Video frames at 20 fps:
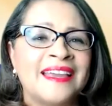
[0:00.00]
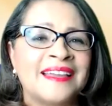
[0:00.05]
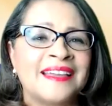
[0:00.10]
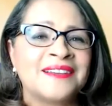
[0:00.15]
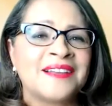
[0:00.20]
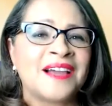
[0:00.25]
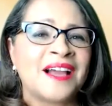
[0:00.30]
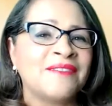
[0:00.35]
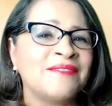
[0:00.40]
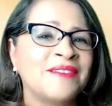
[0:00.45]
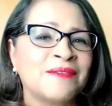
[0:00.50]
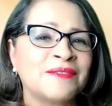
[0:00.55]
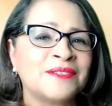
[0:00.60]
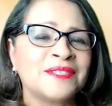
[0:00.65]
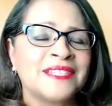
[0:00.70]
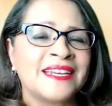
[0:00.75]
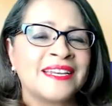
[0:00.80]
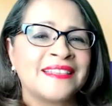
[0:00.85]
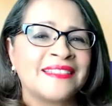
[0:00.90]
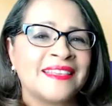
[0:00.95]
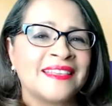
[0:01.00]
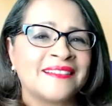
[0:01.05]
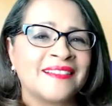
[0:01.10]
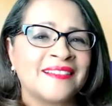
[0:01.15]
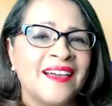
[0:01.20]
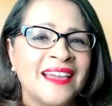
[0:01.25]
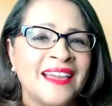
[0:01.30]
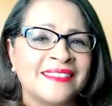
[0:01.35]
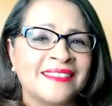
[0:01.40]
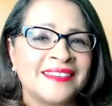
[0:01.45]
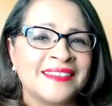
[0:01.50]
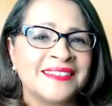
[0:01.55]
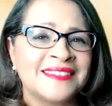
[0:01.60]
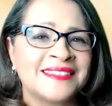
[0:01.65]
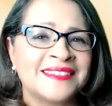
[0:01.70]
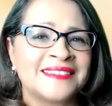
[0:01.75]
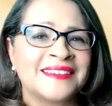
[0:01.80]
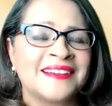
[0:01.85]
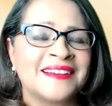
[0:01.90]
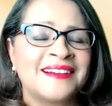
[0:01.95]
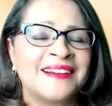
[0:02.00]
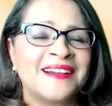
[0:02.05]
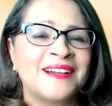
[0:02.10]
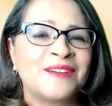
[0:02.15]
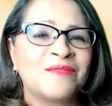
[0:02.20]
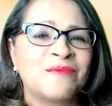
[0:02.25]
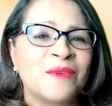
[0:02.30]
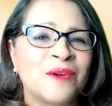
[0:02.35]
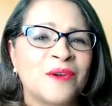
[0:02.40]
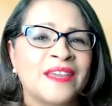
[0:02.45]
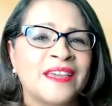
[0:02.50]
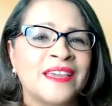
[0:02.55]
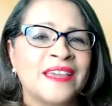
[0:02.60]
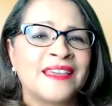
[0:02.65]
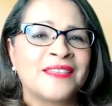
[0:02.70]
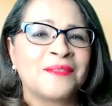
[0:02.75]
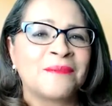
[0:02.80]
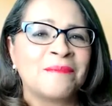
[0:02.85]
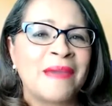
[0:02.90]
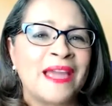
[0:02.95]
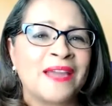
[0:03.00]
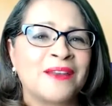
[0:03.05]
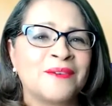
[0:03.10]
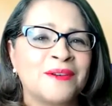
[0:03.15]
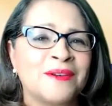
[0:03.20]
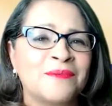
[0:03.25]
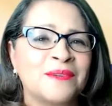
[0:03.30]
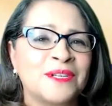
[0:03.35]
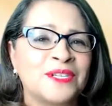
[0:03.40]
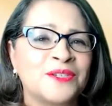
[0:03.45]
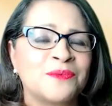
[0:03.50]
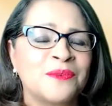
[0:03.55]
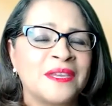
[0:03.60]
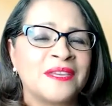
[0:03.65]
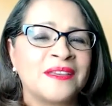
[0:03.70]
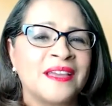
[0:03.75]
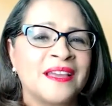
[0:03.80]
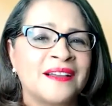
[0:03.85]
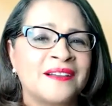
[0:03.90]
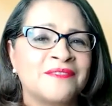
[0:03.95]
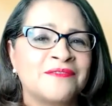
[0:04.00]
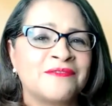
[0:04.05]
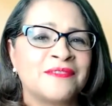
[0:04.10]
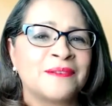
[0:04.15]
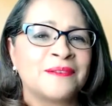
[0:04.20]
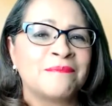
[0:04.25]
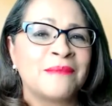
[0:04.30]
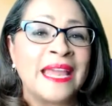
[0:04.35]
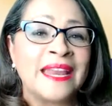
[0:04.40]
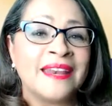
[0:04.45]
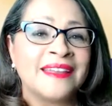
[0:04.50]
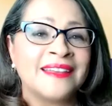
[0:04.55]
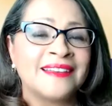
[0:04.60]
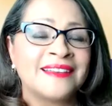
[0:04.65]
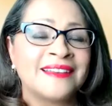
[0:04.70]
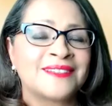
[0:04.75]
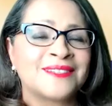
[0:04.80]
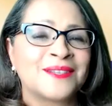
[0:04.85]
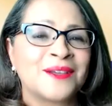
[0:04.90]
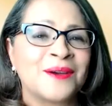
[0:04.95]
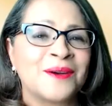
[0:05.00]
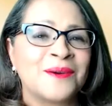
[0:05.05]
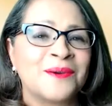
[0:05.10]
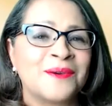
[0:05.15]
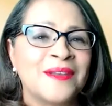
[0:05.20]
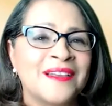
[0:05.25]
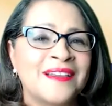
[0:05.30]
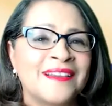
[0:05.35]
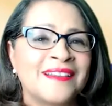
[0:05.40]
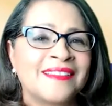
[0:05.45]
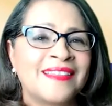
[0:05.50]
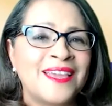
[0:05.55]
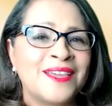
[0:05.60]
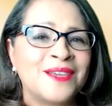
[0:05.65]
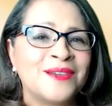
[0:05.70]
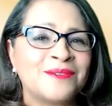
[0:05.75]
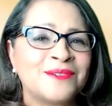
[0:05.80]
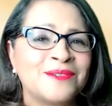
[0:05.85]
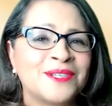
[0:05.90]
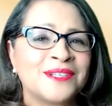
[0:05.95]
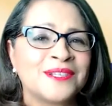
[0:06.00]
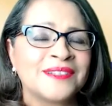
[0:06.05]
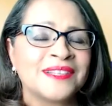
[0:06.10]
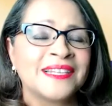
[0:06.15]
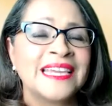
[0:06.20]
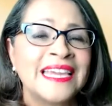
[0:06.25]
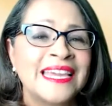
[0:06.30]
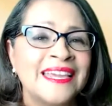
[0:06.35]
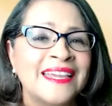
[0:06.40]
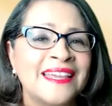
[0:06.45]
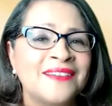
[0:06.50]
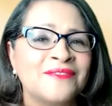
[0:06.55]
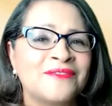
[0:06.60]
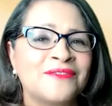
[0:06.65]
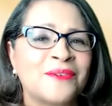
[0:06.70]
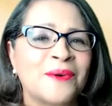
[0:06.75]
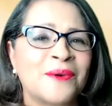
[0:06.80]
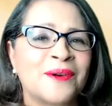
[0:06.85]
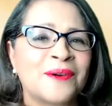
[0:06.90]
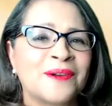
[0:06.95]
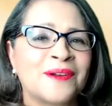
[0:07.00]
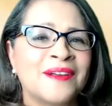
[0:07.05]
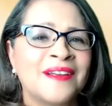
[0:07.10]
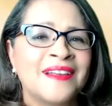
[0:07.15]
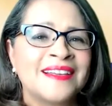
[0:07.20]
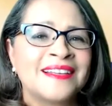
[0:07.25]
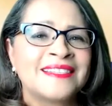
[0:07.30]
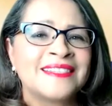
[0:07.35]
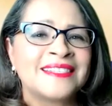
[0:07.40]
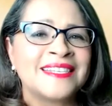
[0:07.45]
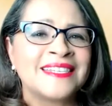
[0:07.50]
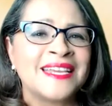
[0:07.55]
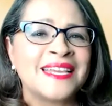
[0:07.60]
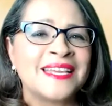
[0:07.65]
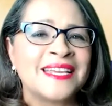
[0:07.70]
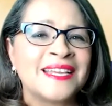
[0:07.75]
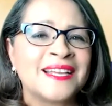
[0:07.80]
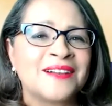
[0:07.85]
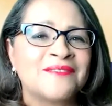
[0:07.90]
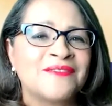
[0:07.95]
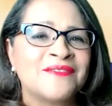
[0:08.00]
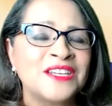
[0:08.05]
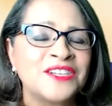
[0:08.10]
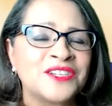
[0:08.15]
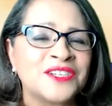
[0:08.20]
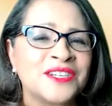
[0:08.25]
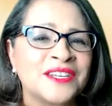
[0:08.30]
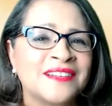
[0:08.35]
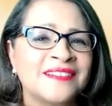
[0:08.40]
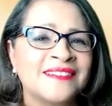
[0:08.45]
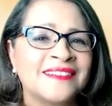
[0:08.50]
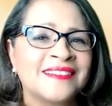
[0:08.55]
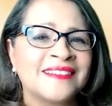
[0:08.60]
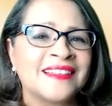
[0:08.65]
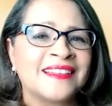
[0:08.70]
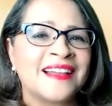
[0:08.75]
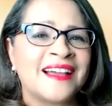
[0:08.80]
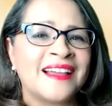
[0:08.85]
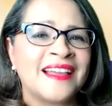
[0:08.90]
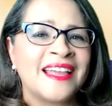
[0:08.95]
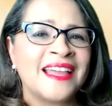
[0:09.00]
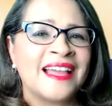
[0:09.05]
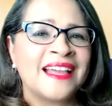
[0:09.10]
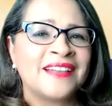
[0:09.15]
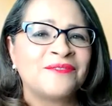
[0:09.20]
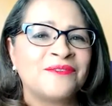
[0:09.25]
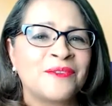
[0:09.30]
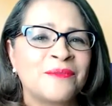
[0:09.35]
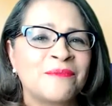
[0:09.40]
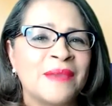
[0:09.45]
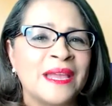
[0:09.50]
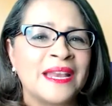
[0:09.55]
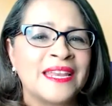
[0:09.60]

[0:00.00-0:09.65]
And I've never seen anything like this working in the manner in which we have made it. So thank you to Lee for seeing a vision that I had for